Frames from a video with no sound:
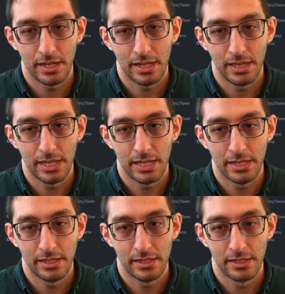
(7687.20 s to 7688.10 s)
and
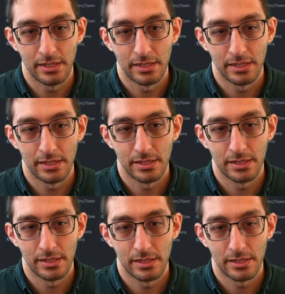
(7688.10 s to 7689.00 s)
then
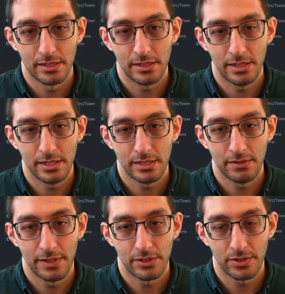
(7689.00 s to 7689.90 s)
C is
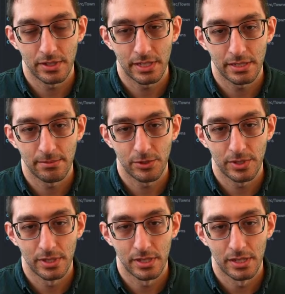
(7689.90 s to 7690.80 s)
adventurer class component.
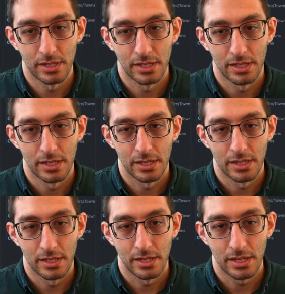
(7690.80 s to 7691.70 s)

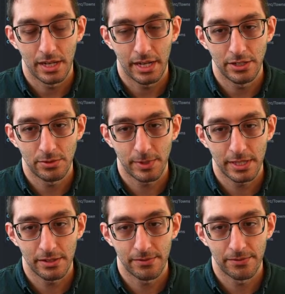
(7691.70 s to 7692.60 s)
I just want
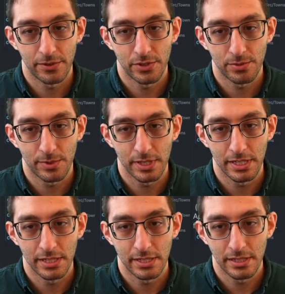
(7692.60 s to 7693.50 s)
the first one of
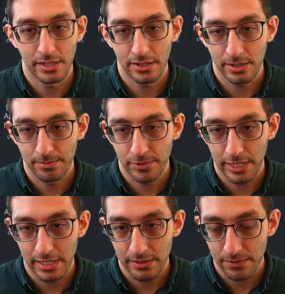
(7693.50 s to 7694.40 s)
these. Is there a
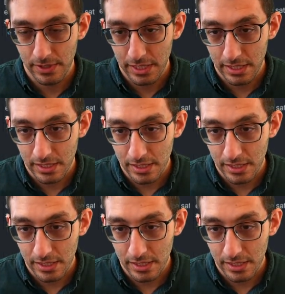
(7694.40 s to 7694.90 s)
predicate for that?